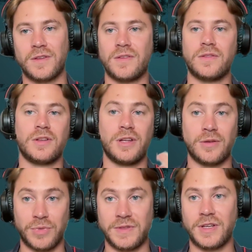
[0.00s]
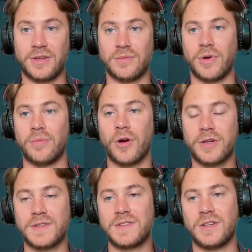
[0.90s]
that's something that can be taken by
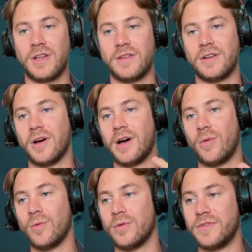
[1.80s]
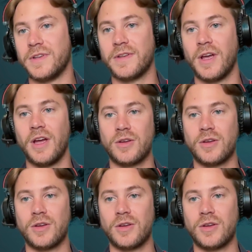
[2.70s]
marketing, and then how all of this